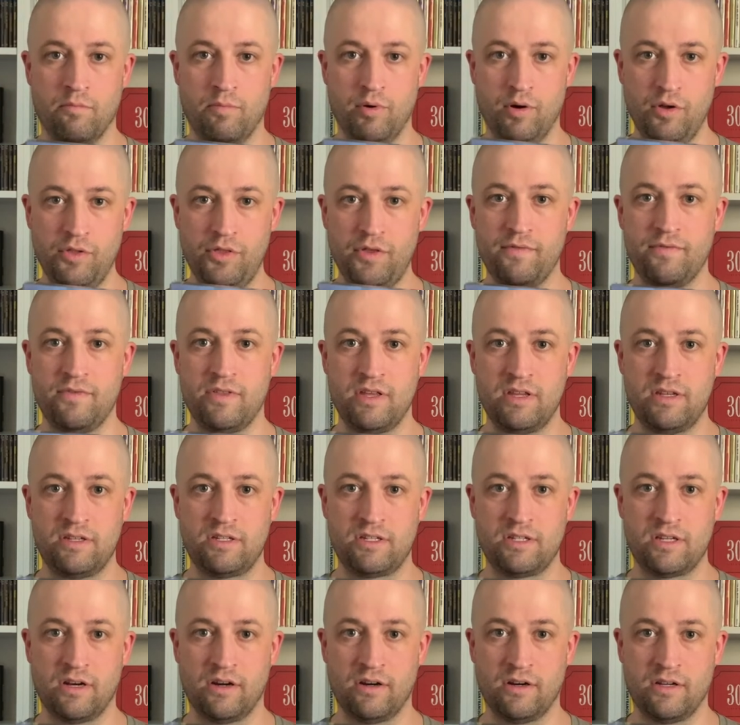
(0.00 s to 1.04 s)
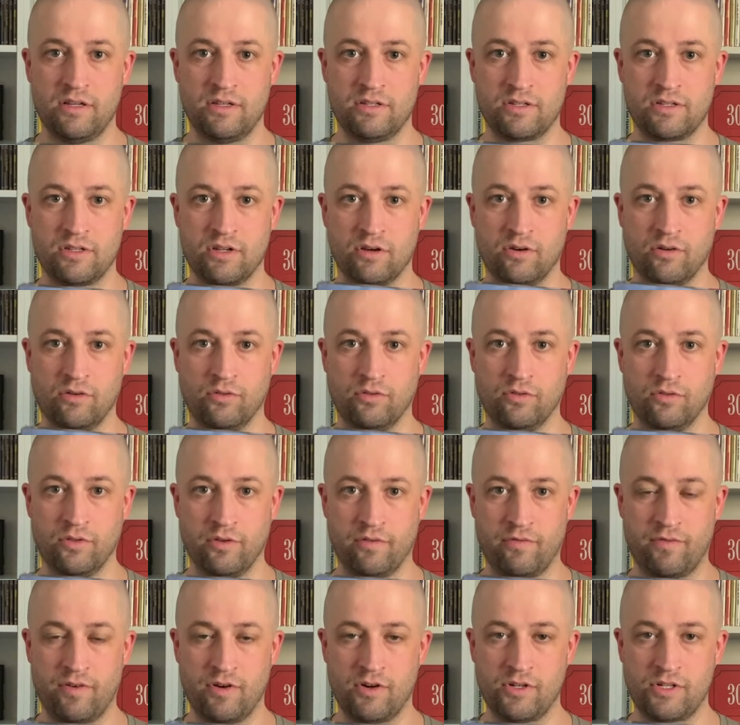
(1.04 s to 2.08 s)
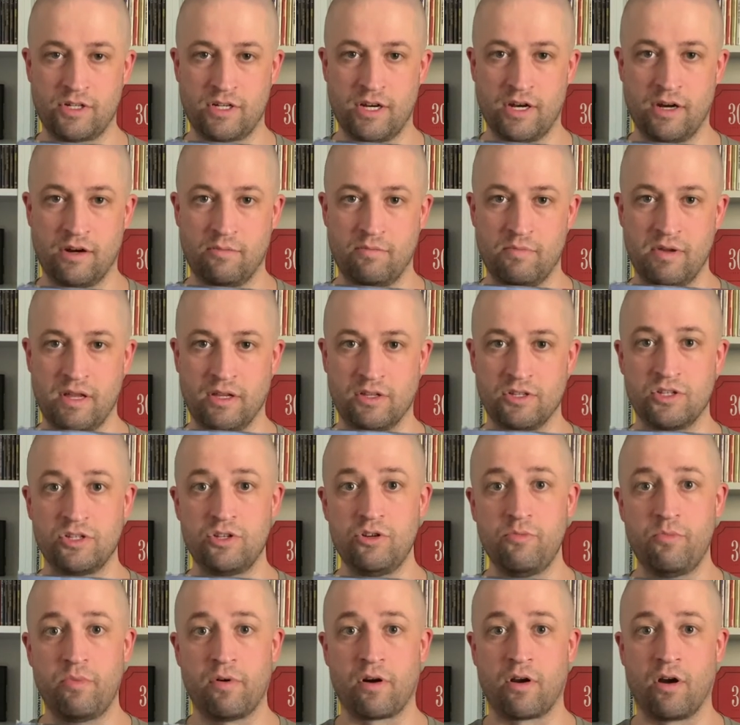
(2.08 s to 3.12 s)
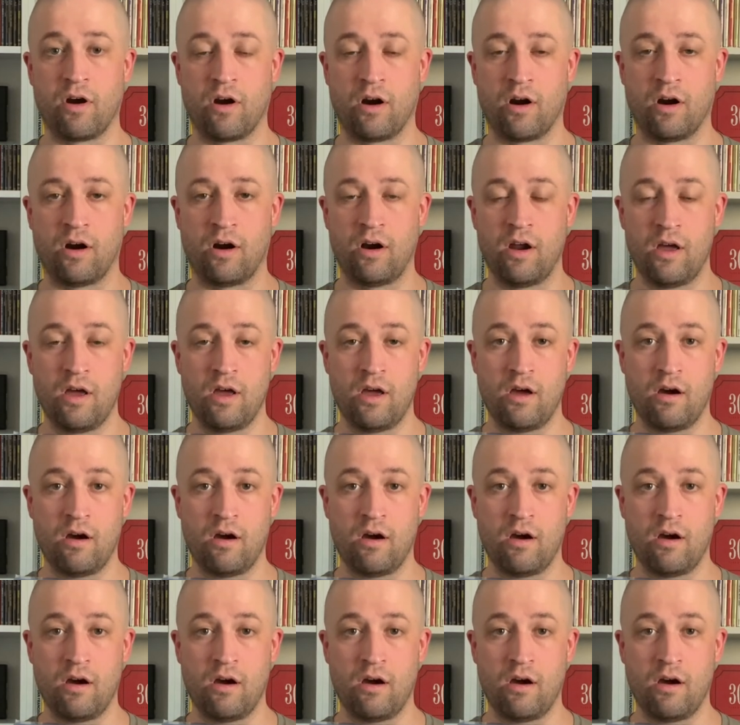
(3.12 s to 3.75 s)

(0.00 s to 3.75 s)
both of these series, so the first here being Supercar,